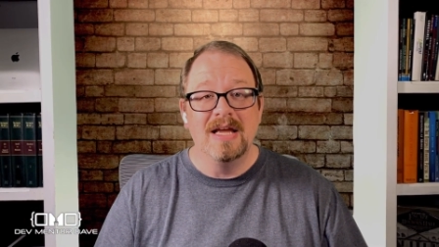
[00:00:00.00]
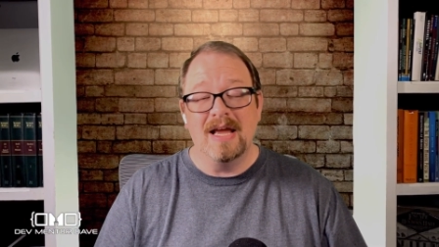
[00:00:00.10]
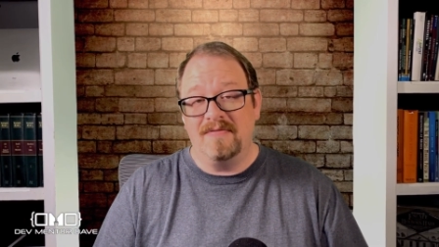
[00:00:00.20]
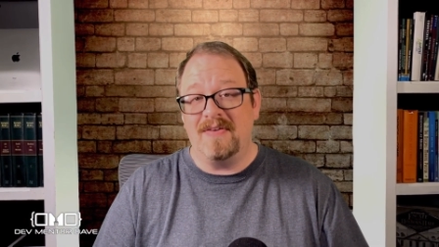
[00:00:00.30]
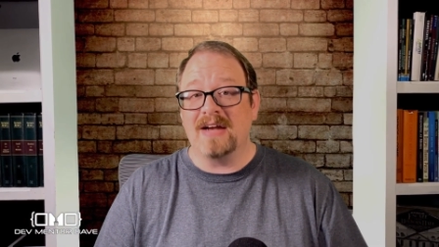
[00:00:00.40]

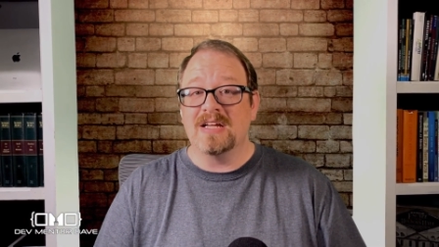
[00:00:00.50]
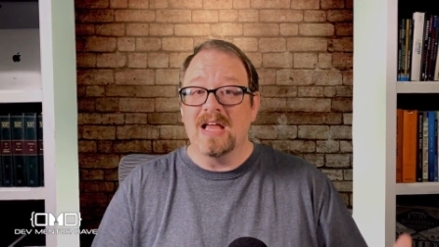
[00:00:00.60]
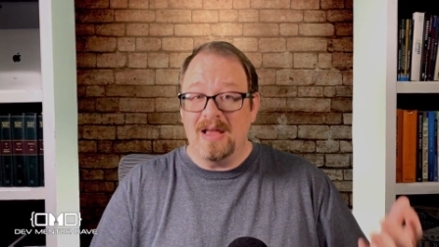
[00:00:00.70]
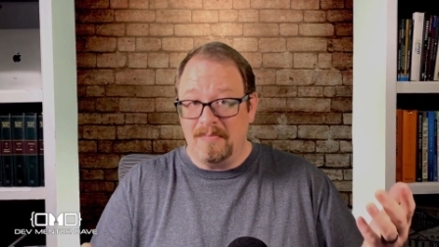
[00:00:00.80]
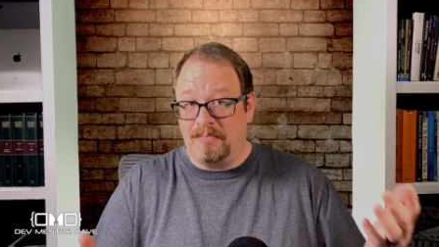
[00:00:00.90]
In fact,
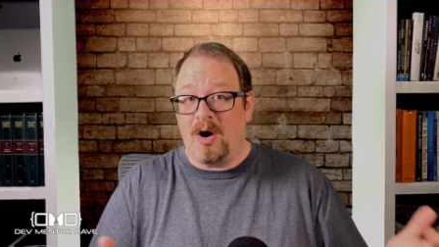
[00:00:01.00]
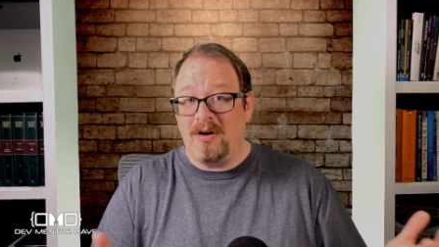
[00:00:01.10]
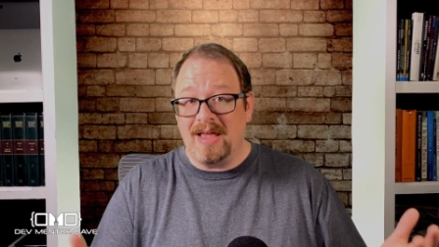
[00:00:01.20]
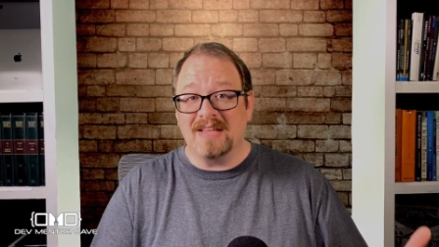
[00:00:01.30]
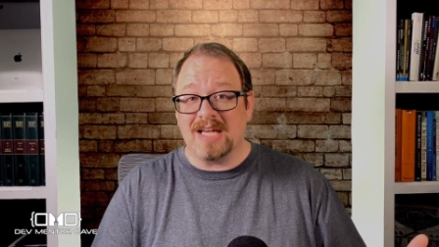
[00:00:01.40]
part
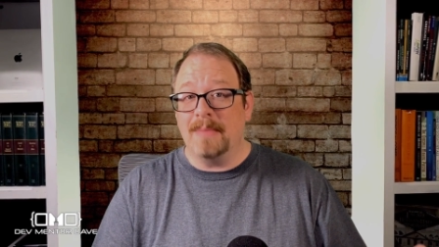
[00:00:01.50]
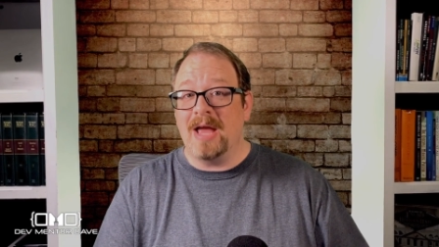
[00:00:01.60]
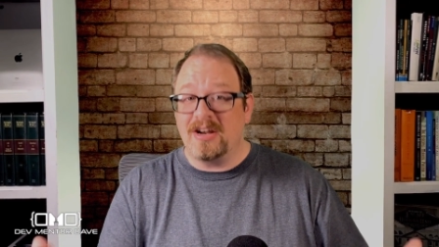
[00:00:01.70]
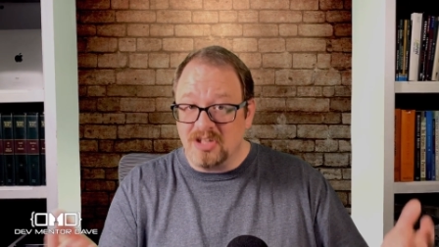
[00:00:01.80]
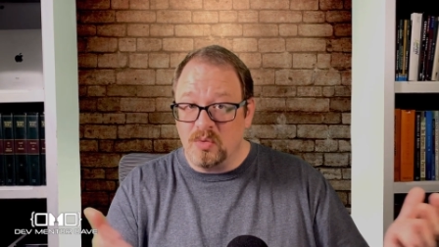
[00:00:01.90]
of that time I
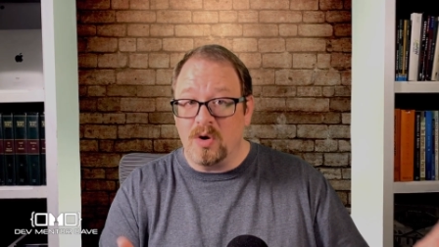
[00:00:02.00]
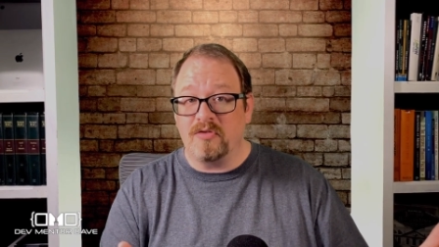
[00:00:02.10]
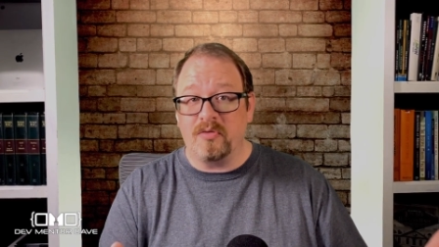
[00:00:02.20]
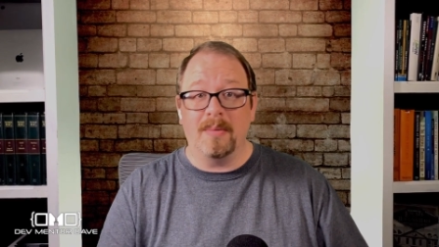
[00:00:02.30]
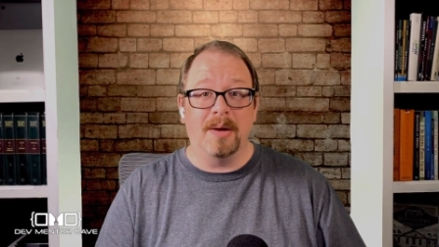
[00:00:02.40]
actually worked
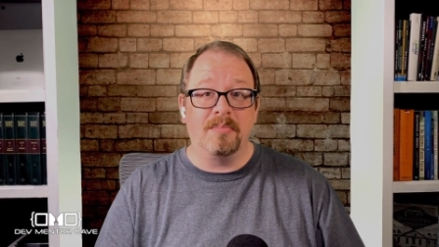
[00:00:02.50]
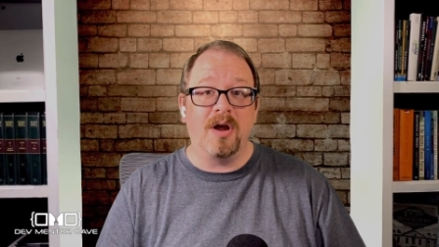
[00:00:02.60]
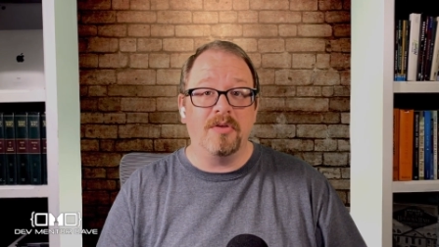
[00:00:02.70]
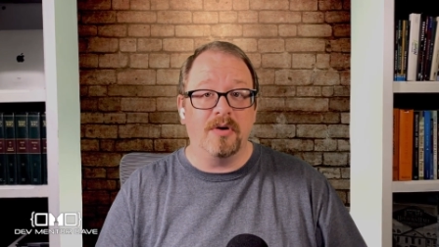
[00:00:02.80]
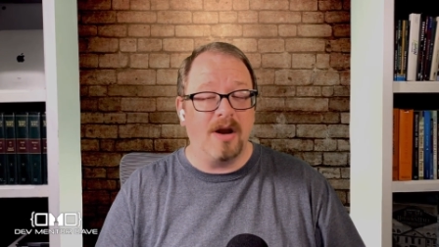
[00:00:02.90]
for my
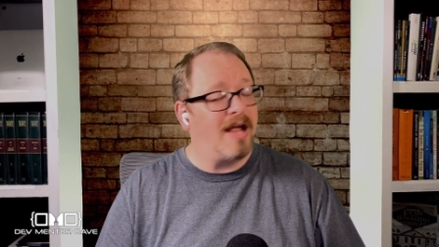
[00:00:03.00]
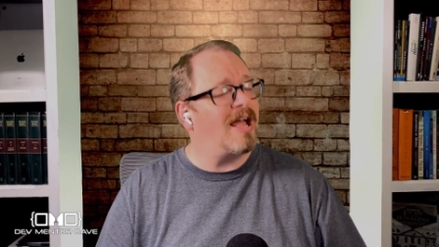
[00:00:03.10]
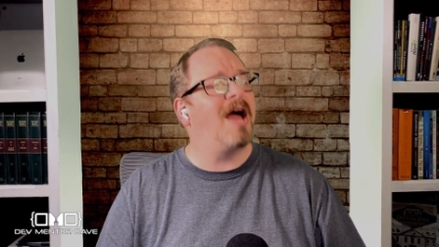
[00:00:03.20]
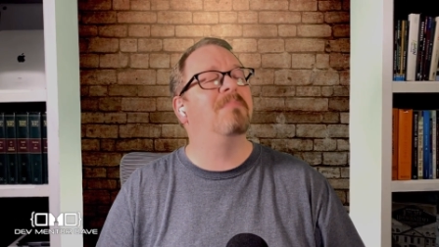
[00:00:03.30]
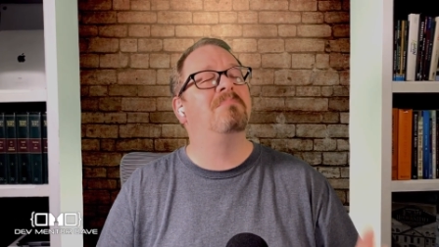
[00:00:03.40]
brother, and I
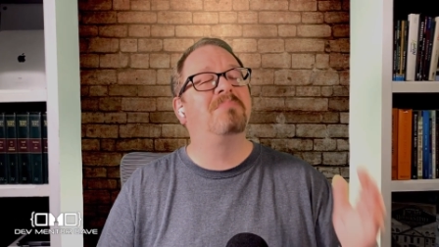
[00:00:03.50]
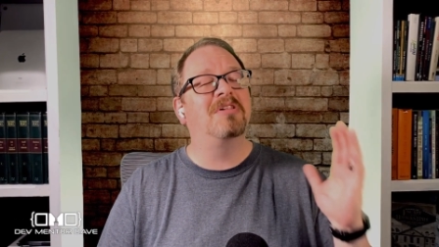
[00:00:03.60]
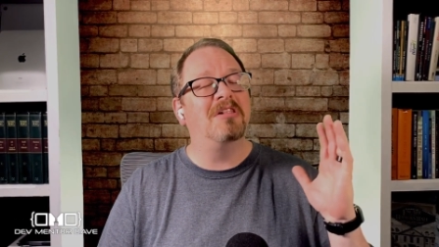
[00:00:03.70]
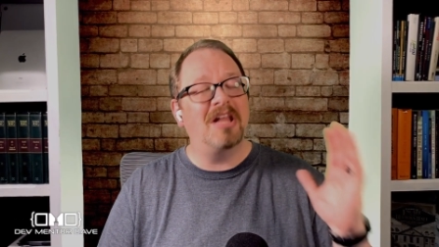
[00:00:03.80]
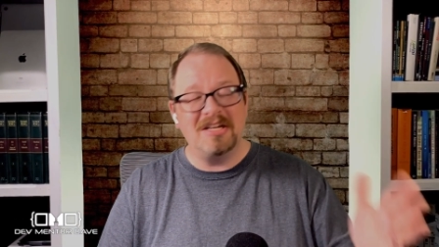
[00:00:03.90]
got
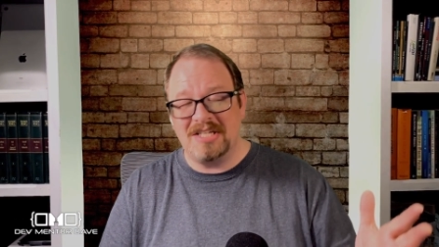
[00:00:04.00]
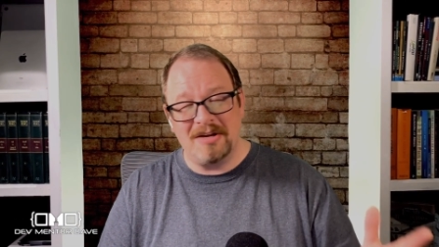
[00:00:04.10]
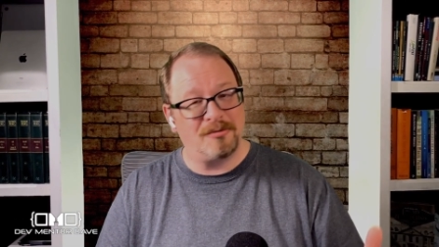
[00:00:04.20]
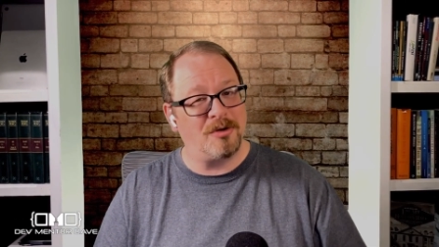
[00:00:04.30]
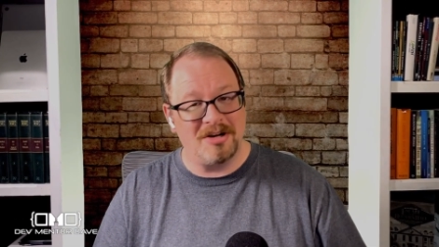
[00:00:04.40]
plenty
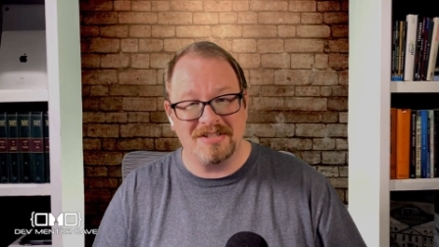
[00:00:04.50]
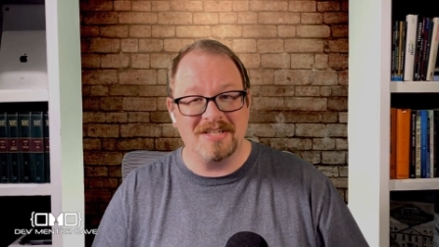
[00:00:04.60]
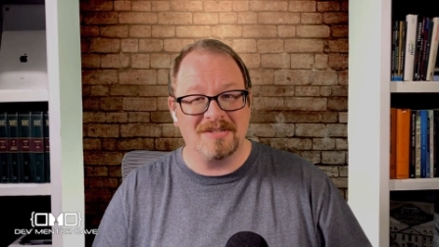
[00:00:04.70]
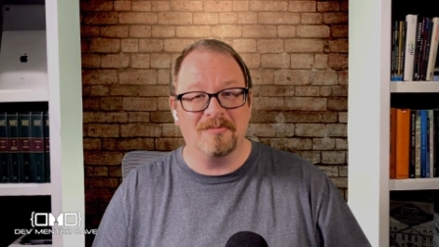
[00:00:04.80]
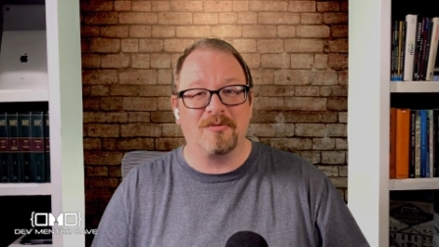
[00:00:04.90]
of
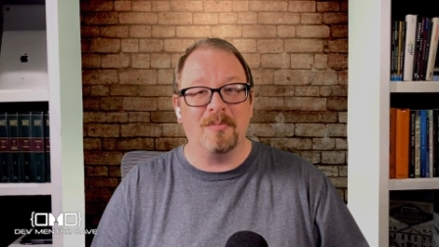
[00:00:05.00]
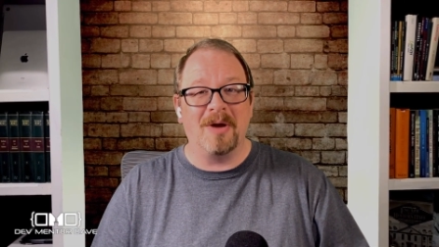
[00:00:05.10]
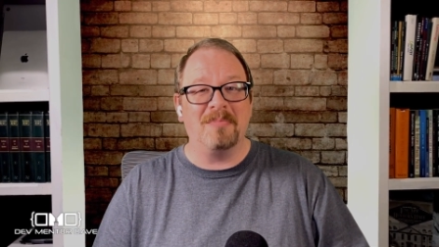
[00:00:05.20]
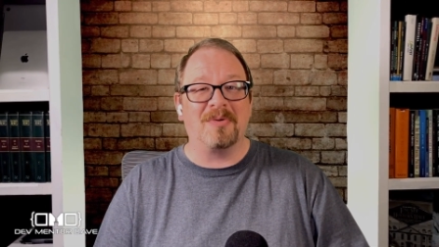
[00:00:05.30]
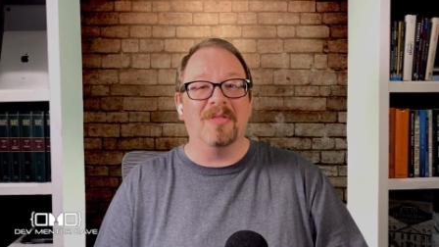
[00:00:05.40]
criticism from
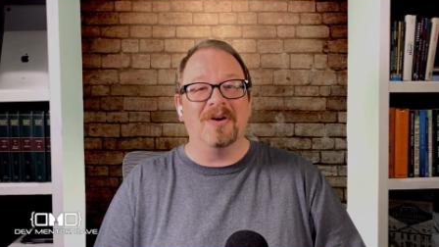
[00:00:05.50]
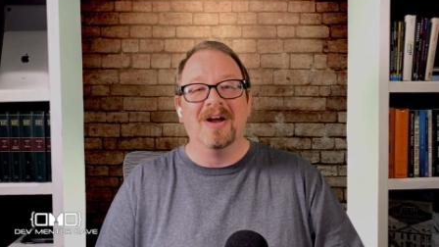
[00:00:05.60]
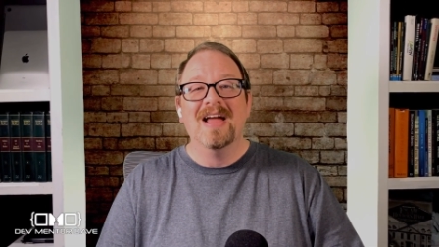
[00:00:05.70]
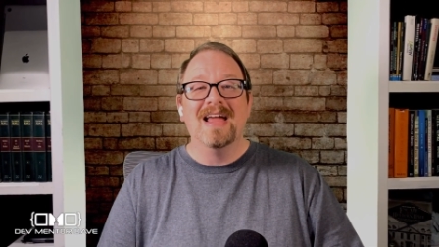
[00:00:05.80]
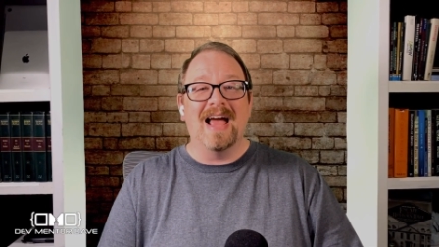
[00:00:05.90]
my brother
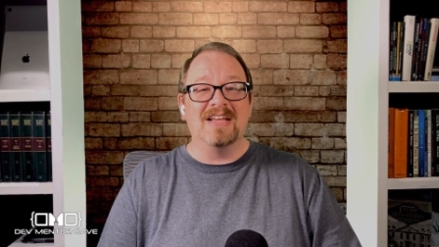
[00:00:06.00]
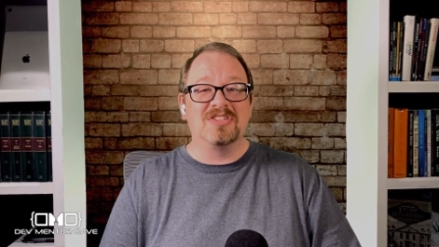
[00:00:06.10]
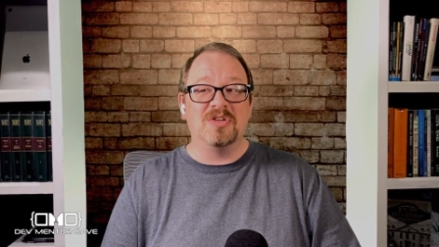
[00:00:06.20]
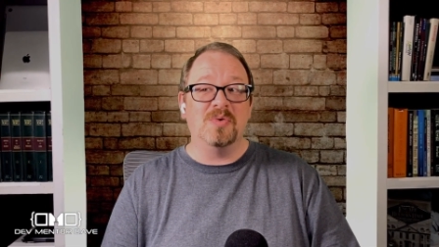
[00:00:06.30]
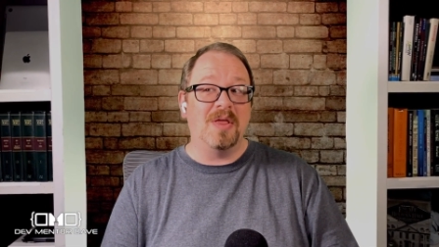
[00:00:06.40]
as
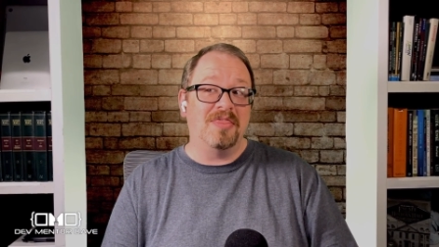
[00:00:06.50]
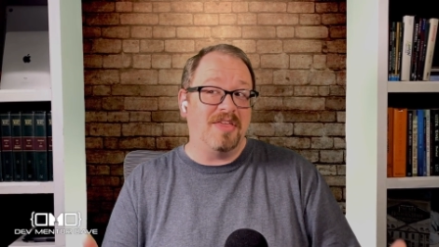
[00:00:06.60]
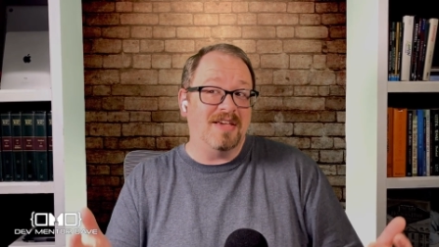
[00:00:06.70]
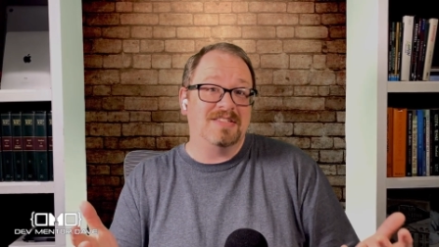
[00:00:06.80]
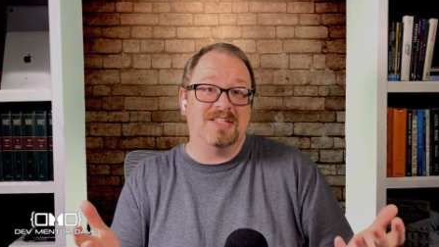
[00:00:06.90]
to when
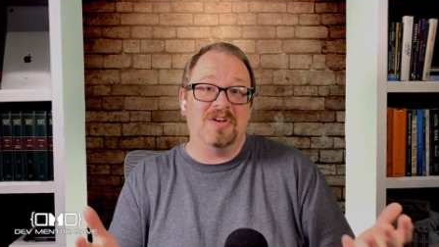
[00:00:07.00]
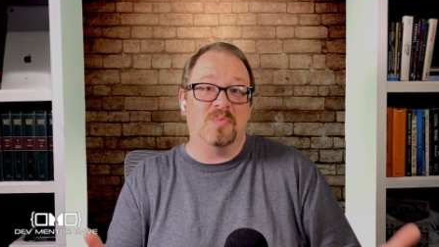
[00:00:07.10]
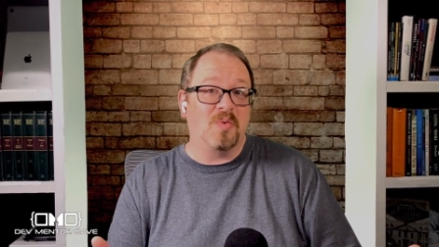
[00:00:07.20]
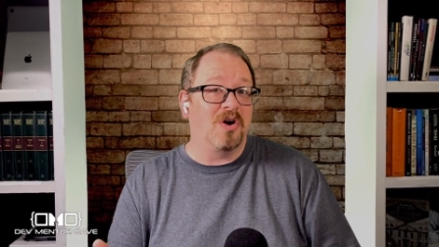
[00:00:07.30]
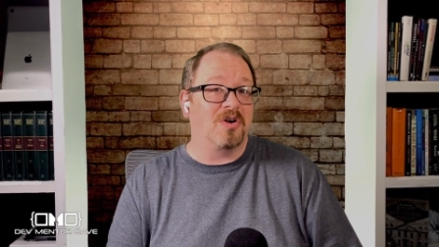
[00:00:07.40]
things
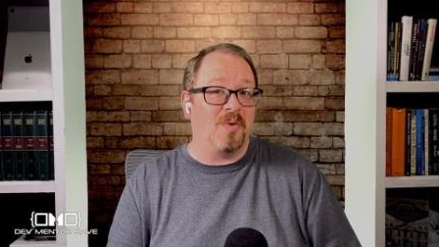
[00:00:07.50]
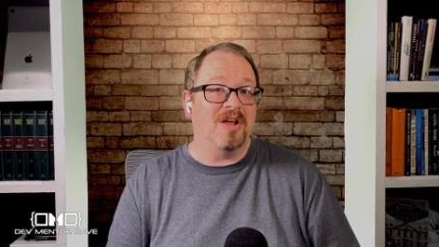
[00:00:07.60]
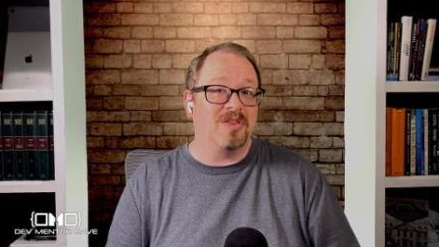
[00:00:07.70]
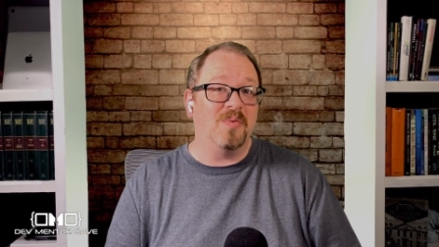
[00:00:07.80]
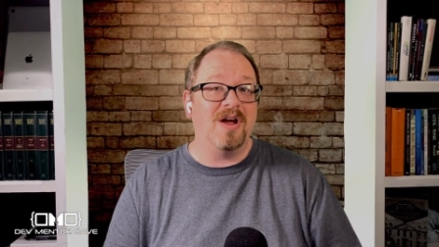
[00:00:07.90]
didn't work
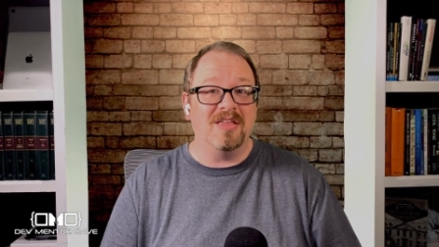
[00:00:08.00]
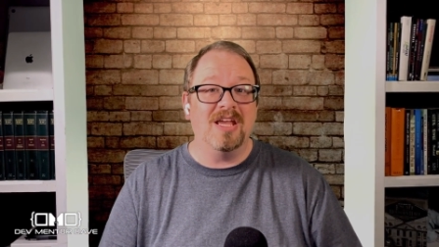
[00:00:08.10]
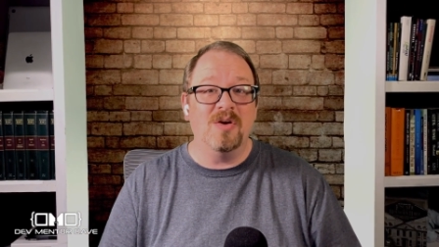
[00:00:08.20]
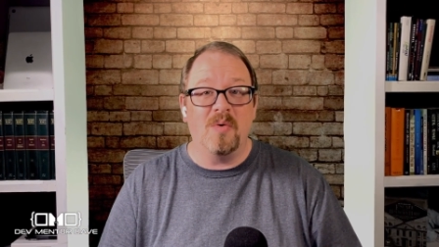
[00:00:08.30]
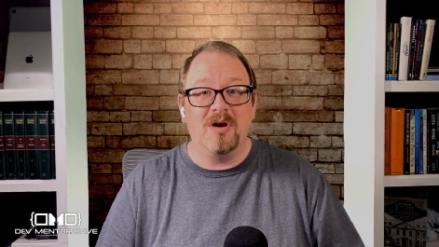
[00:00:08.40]
quite the way that
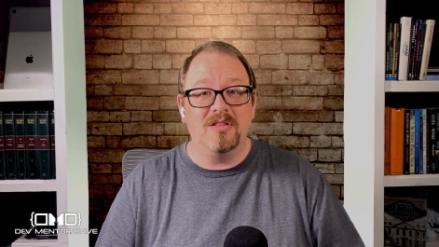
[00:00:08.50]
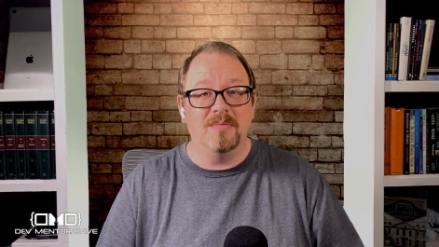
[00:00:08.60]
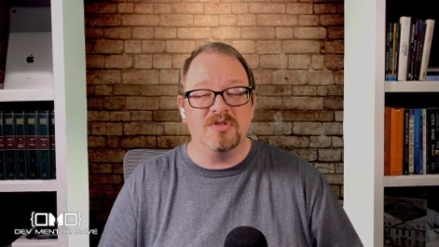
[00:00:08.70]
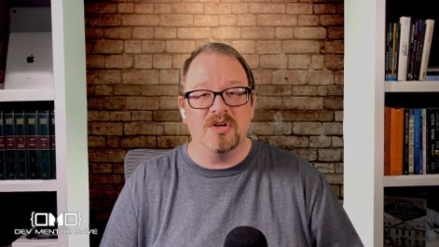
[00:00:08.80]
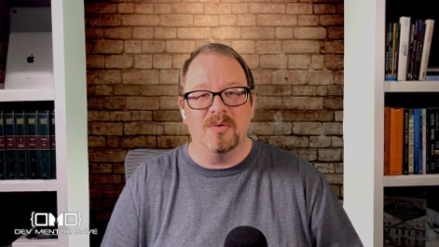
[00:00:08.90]
he wanted
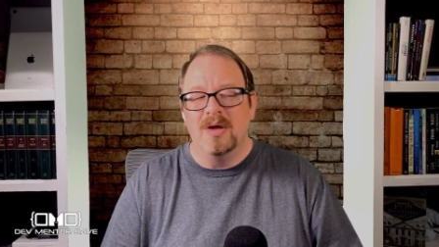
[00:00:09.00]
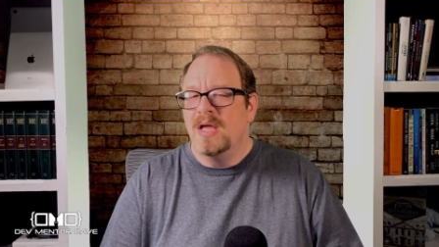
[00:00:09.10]
them to.